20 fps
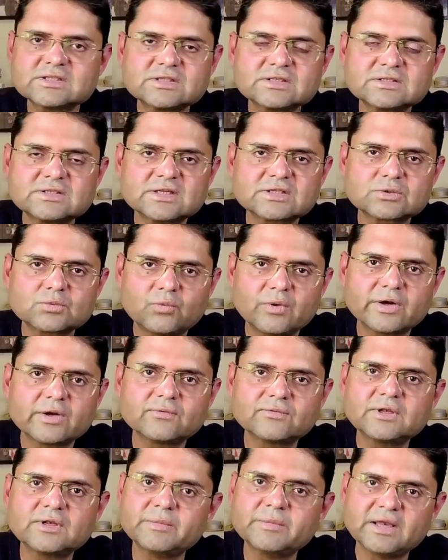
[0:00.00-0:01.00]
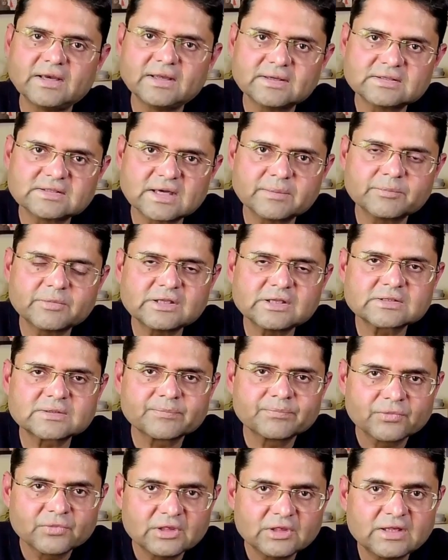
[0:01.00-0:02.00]
So this is just one of the many
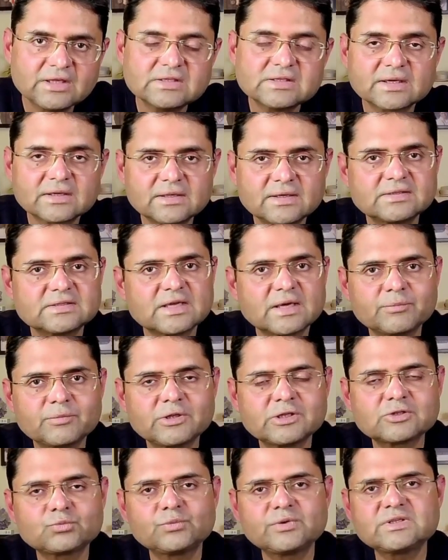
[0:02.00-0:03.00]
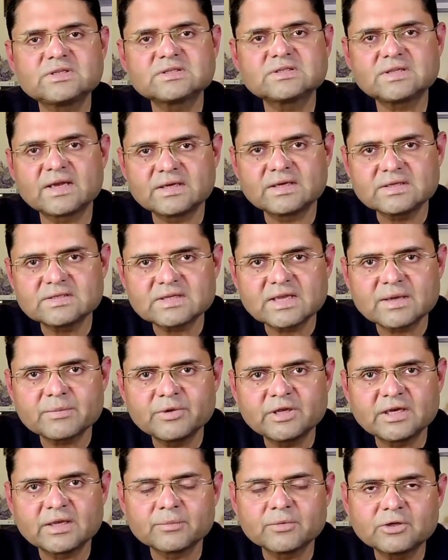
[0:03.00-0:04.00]
examples. These are the examples which the
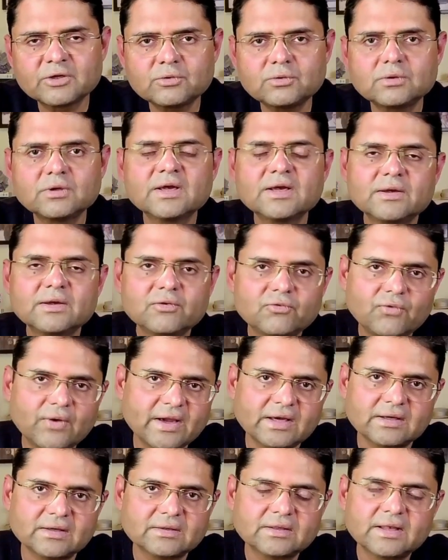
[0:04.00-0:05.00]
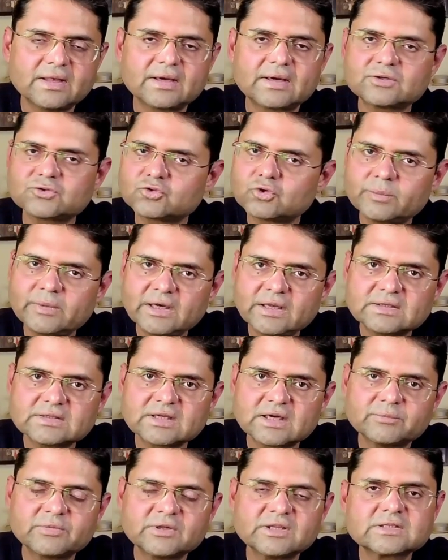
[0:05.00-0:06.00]
scientists have been able to find. There
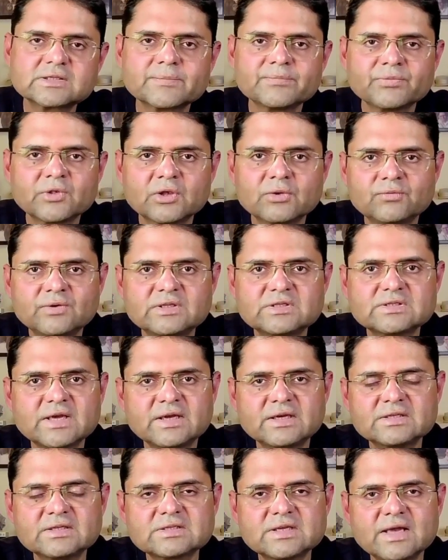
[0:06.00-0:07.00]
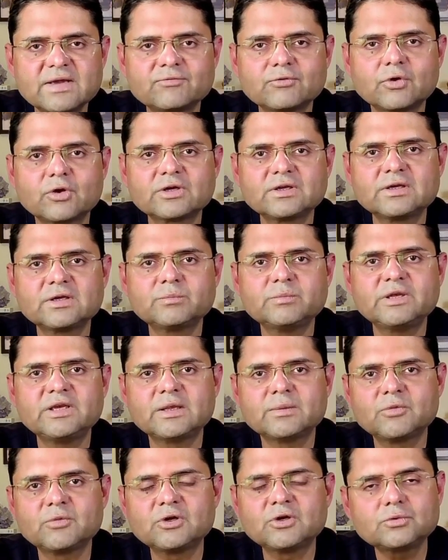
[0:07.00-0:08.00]
are so many examples which scientists have
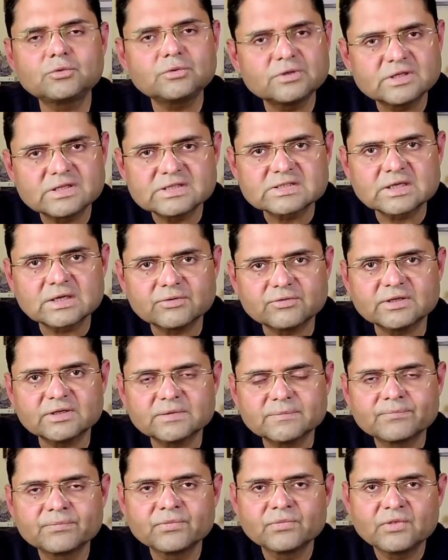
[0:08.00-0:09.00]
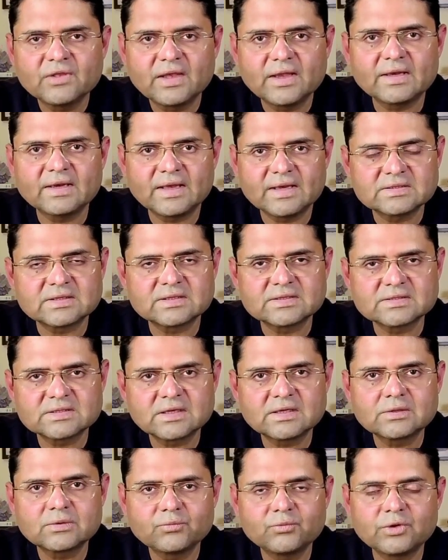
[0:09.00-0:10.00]
not yet been able to discover.
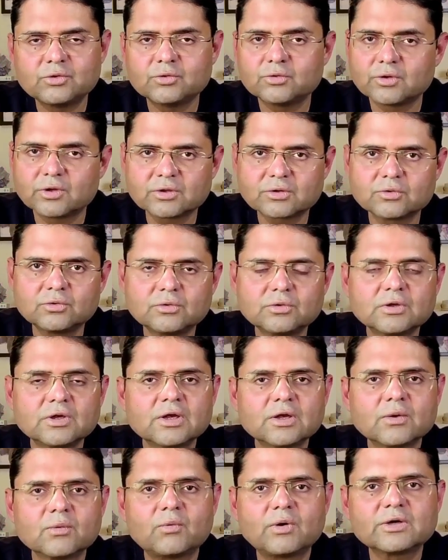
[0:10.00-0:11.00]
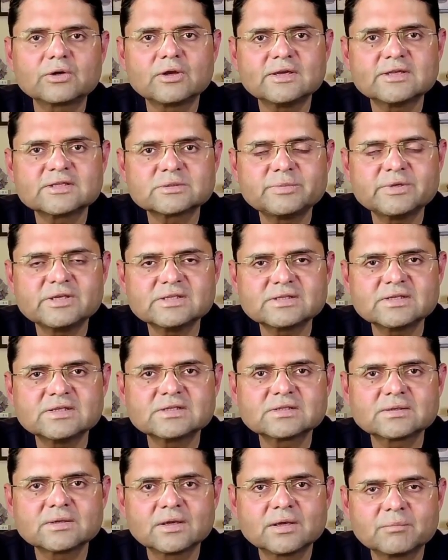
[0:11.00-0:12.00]
And as a result, we do not know what
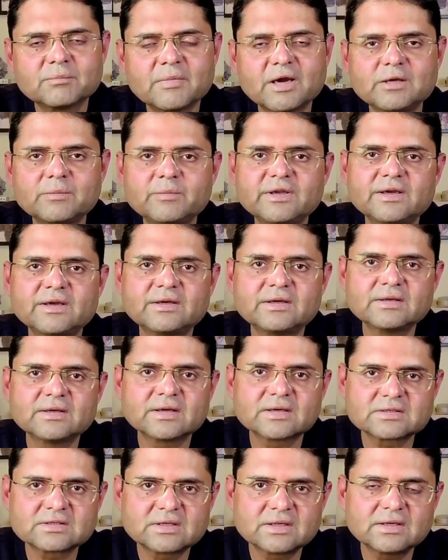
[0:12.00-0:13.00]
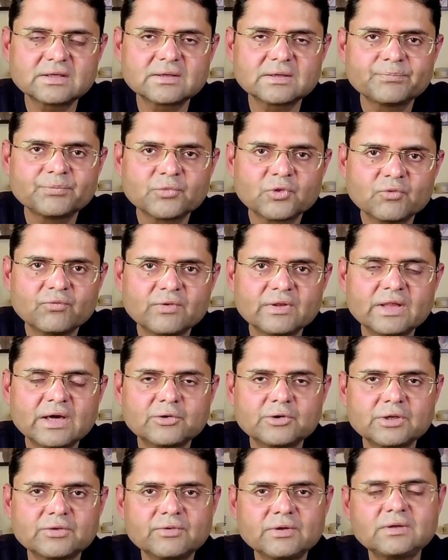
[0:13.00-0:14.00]
all species might be getting extinct
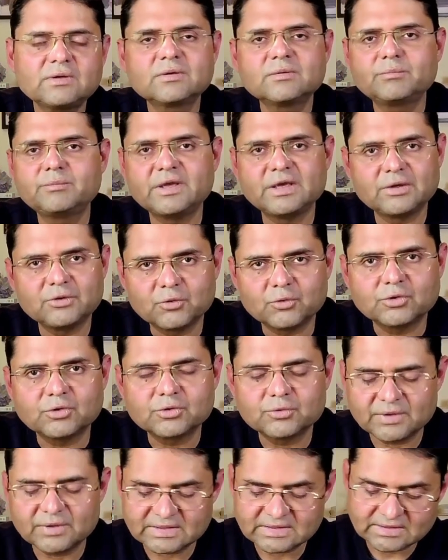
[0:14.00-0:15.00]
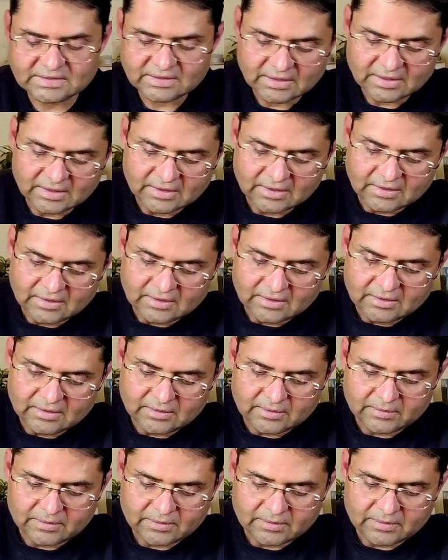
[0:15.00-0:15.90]
without even being known to us.